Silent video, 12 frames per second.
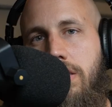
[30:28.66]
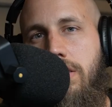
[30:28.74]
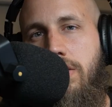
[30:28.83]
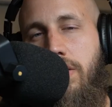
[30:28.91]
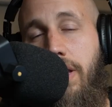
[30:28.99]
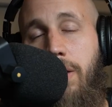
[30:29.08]

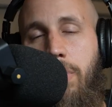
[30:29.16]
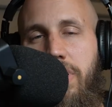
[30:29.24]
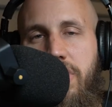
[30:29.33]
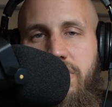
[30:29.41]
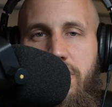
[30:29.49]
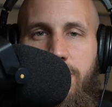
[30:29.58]
So that about
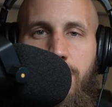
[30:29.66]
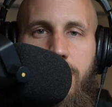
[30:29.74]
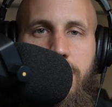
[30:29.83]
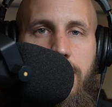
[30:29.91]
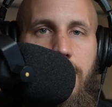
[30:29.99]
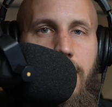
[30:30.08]
does it for
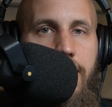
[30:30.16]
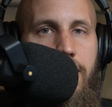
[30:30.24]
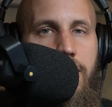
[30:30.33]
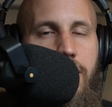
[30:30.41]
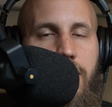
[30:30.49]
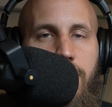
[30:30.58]

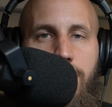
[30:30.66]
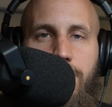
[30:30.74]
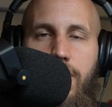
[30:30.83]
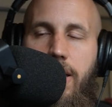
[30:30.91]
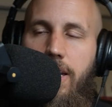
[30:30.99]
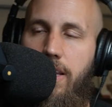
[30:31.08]
tonight. If
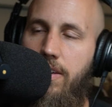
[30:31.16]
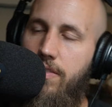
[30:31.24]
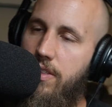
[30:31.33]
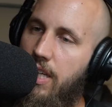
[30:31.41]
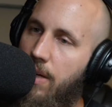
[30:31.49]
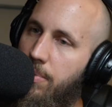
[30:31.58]
any of
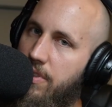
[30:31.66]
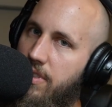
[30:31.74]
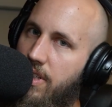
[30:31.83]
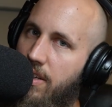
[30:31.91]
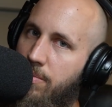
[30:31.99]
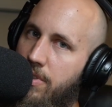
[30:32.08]
the topics
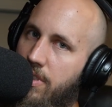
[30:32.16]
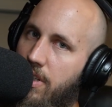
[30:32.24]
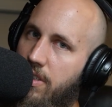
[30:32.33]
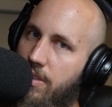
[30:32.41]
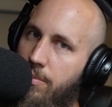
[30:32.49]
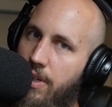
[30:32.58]
that I've been
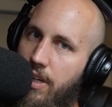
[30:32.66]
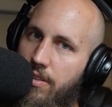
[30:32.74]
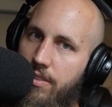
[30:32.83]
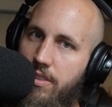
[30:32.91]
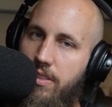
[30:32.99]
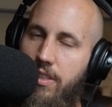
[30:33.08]
talking
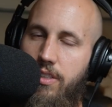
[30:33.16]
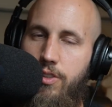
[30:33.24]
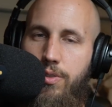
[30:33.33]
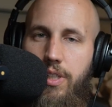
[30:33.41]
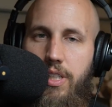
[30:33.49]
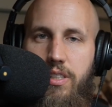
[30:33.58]
about
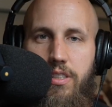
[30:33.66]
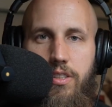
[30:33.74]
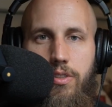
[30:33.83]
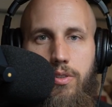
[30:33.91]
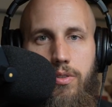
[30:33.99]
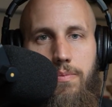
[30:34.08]
intrigued
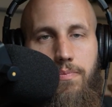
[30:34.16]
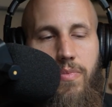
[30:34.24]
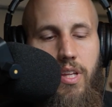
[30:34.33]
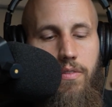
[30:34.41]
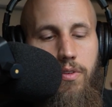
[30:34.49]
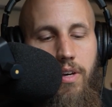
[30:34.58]
you,
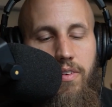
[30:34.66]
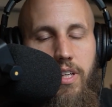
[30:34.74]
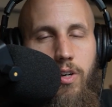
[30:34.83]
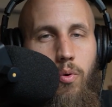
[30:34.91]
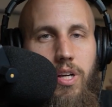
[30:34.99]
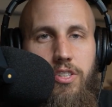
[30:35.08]
if you have any
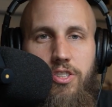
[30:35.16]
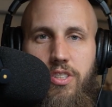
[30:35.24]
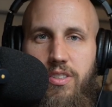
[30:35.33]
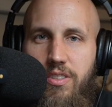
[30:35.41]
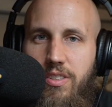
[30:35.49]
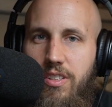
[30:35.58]

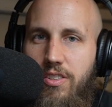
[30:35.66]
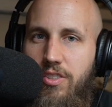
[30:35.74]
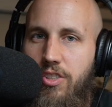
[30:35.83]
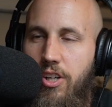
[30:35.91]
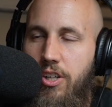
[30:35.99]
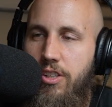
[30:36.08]
questions,
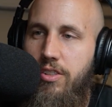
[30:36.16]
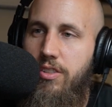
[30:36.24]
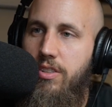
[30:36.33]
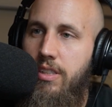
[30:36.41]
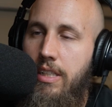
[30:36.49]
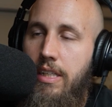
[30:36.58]

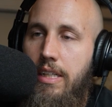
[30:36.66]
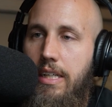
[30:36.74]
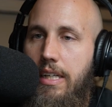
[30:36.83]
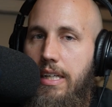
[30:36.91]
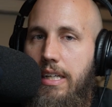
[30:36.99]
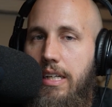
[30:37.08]
concerns,
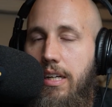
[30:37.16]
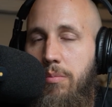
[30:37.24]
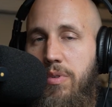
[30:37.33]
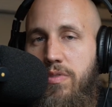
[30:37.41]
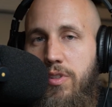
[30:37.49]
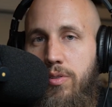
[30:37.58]

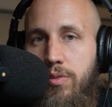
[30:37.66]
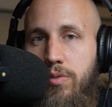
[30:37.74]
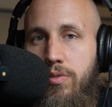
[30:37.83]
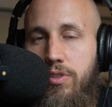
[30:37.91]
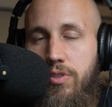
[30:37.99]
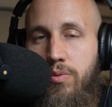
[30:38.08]
if you
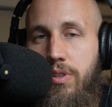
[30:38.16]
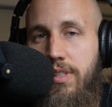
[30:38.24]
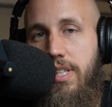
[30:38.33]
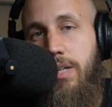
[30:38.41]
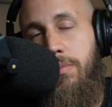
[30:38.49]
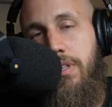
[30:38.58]
just want to
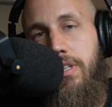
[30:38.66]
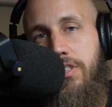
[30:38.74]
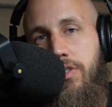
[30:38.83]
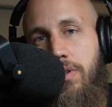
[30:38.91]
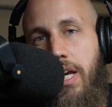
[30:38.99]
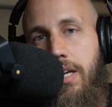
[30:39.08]
tell me that
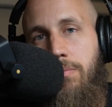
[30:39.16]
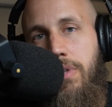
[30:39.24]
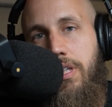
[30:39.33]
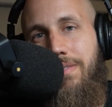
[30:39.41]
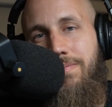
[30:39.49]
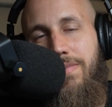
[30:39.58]
you hate
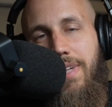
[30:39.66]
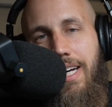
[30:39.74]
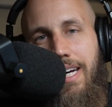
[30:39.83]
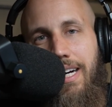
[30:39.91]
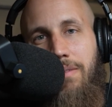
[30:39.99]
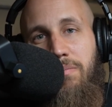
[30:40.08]
me,
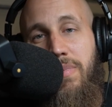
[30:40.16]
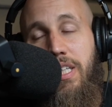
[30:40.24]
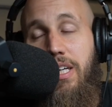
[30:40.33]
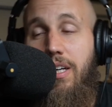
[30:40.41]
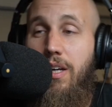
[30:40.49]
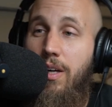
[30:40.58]

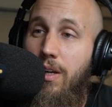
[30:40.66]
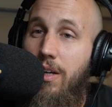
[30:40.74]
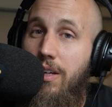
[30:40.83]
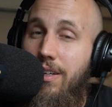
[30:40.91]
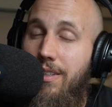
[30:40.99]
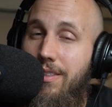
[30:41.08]

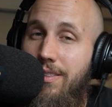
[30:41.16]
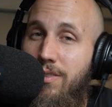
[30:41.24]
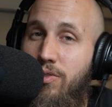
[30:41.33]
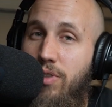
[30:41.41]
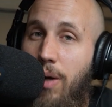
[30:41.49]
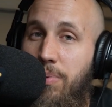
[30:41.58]

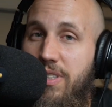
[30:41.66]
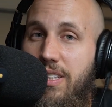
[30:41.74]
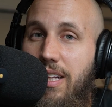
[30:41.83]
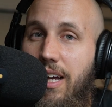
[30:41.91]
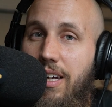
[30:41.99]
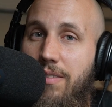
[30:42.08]
drop us a
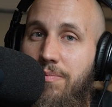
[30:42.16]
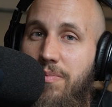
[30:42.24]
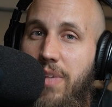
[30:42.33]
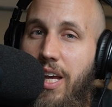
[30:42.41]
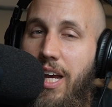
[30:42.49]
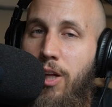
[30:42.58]
line,
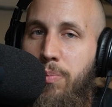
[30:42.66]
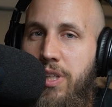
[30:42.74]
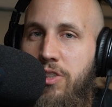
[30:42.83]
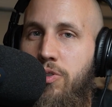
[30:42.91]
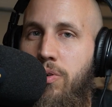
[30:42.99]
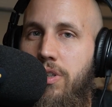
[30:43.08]
LP
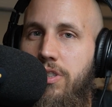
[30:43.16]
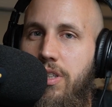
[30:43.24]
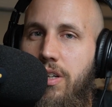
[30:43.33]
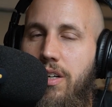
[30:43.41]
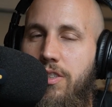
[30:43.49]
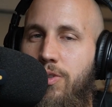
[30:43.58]
Georgia
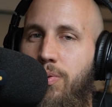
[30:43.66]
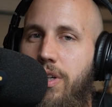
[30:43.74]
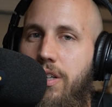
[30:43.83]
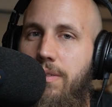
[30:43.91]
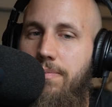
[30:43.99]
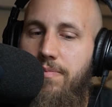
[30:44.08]
on
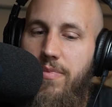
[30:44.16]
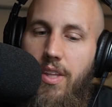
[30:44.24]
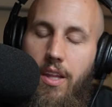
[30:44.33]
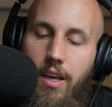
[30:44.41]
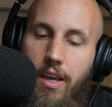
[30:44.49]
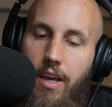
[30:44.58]
Twitter,
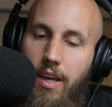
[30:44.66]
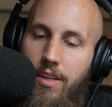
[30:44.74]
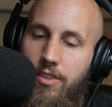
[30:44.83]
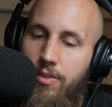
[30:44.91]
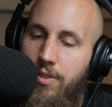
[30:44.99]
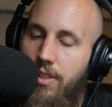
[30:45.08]

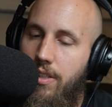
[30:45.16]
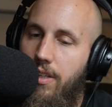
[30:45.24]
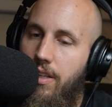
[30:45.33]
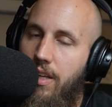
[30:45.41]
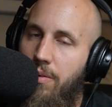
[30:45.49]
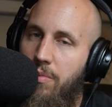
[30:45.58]
and you can
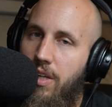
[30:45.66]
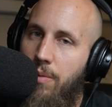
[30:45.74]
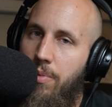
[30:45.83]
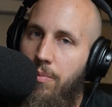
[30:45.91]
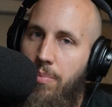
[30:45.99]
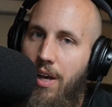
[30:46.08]
hit me
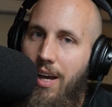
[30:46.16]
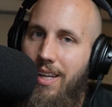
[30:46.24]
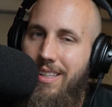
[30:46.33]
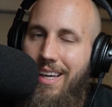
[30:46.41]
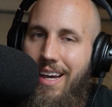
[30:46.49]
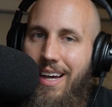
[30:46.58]
up at
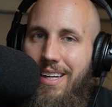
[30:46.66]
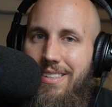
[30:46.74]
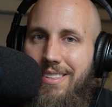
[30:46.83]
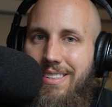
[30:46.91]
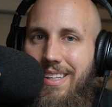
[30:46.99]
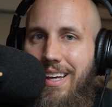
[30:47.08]

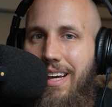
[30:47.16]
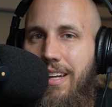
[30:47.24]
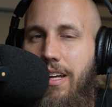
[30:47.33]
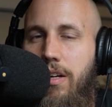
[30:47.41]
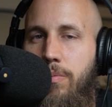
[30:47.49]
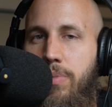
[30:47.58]

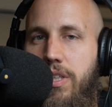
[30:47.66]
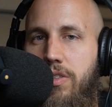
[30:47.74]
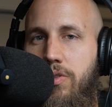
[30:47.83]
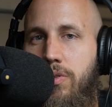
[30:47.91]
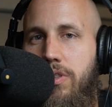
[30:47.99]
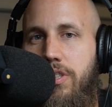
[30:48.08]

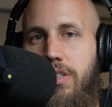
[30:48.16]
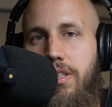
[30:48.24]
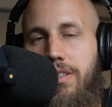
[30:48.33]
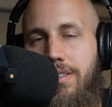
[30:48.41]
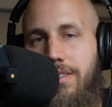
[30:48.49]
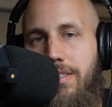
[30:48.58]

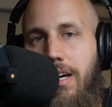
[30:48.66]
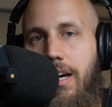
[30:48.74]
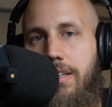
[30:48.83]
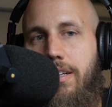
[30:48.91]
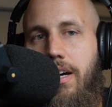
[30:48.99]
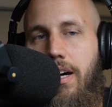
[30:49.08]

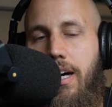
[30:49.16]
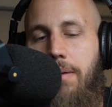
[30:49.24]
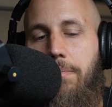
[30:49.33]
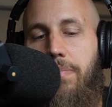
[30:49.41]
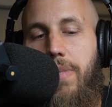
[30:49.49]
podcast@lpgeorgia.com.